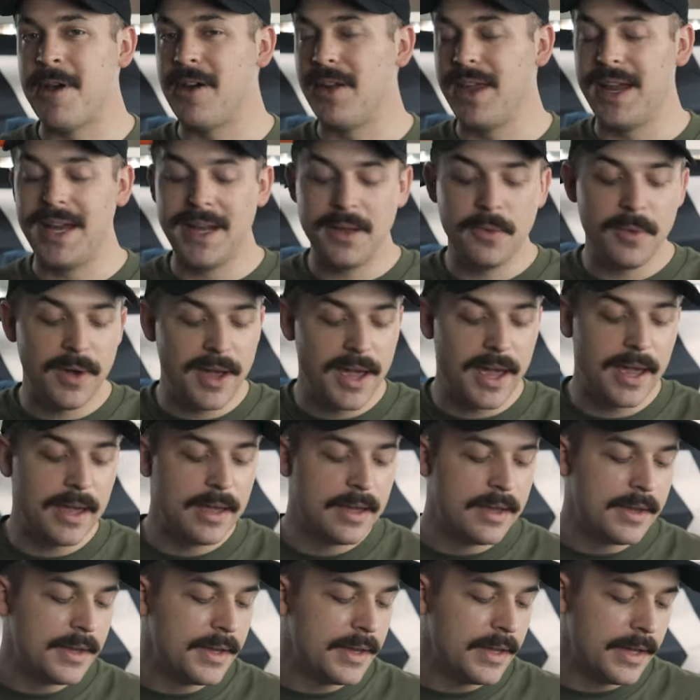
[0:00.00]
out
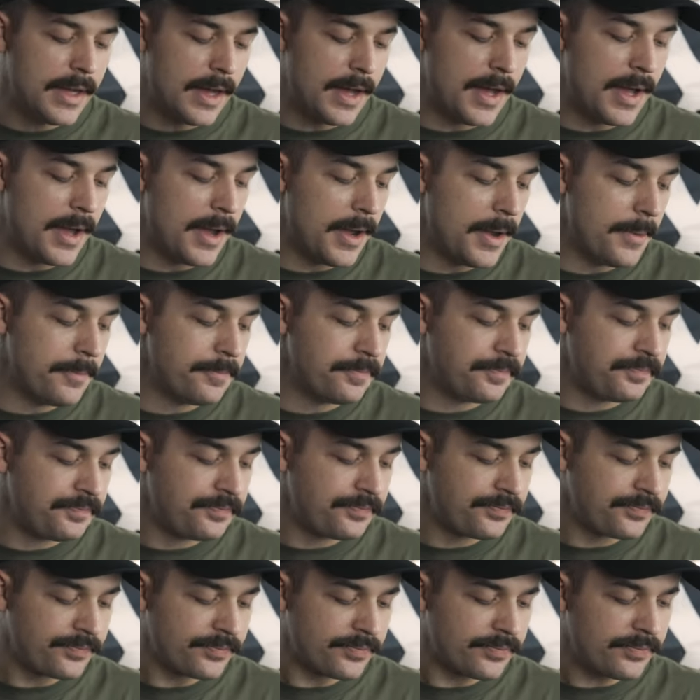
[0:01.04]
anyway. Um,
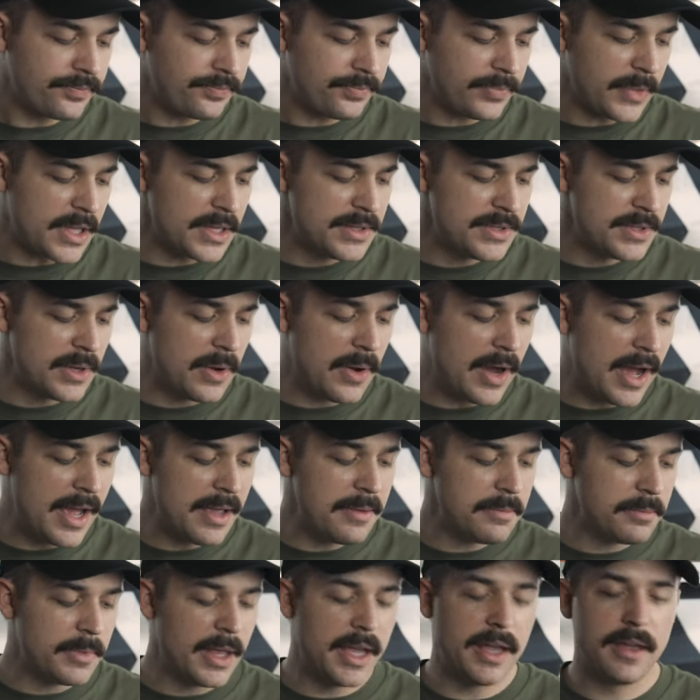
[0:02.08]
so I
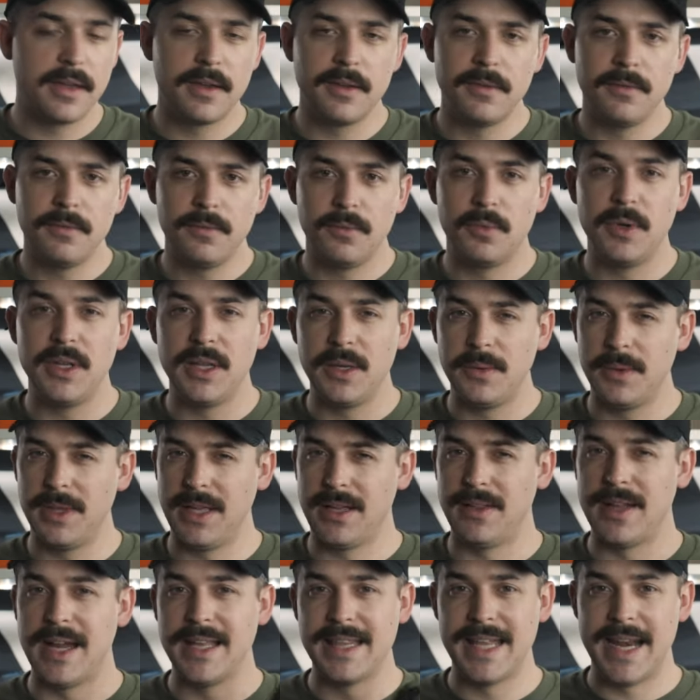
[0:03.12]
am like really,
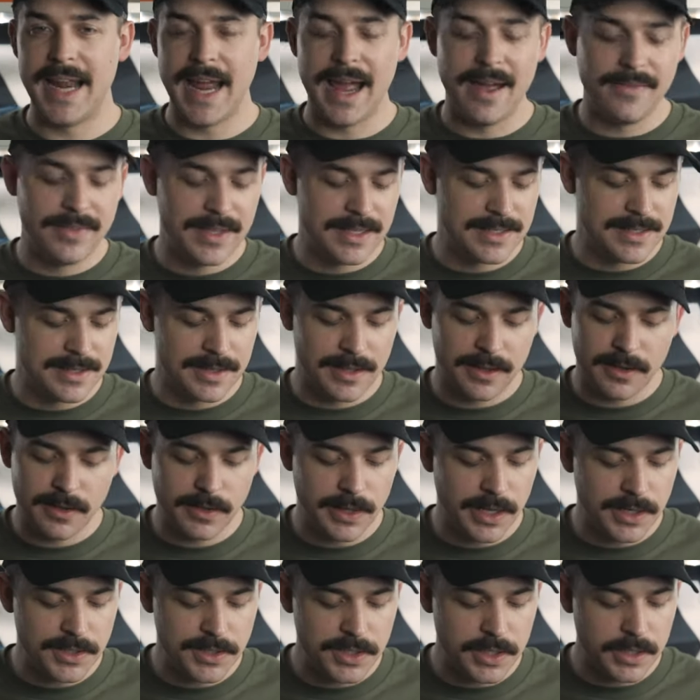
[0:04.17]
really glad that I have these in the
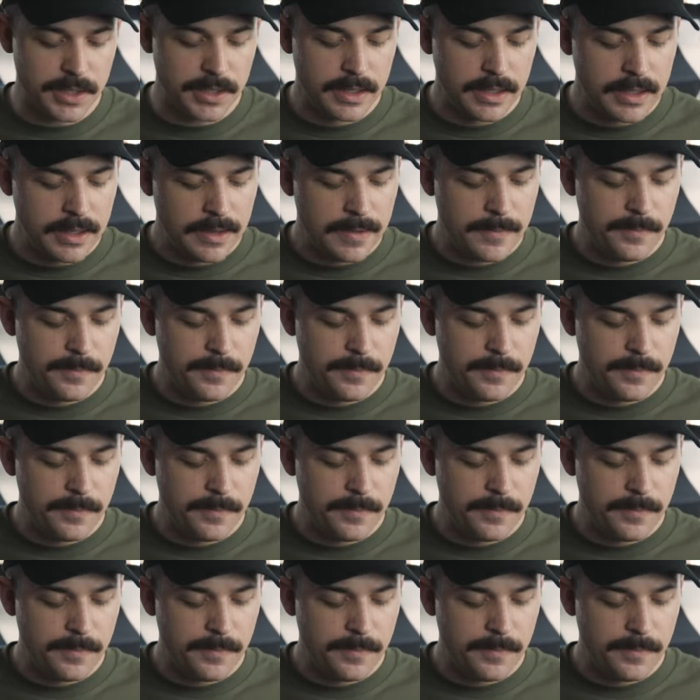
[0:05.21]
collection.